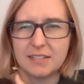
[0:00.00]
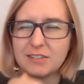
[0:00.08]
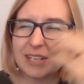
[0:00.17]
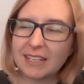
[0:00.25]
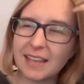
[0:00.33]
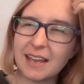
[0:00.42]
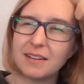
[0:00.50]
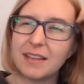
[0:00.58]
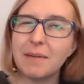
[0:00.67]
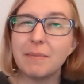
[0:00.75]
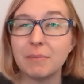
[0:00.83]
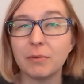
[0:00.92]
There's like that,
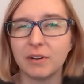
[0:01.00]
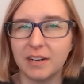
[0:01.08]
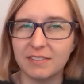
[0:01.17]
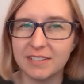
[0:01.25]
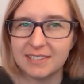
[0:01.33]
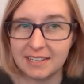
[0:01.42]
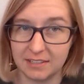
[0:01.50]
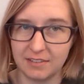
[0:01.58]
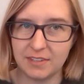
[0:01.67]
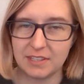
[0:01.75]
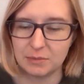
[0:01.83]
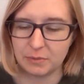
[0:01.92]
that memory of a scent
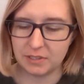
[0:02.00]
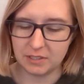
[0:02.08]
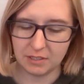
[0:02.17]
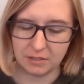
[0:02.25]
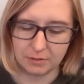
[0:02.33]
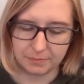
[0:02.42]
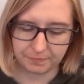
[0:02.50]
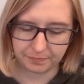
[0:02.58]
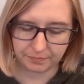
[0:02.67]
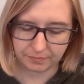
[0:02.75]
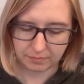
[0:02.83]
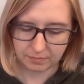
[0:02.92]
of this one too.
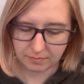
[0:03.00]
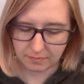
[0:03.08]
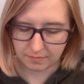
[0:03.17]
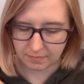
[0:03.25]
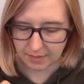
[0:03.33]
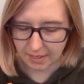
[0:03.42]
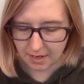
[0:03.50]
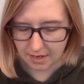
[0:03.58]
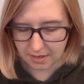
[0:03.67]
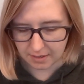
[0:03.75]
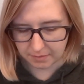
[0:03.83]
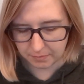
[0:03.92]

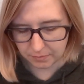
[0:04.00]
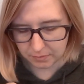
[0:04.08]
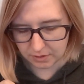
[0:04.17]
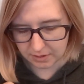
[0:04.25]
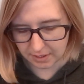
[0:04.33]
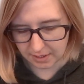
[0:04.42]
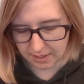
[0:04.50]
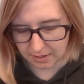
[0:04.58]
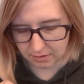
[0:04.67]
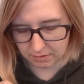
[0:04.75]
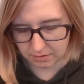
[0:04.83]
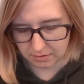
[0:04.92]
Um, let's get
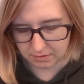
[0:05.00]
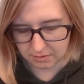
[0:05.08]
out.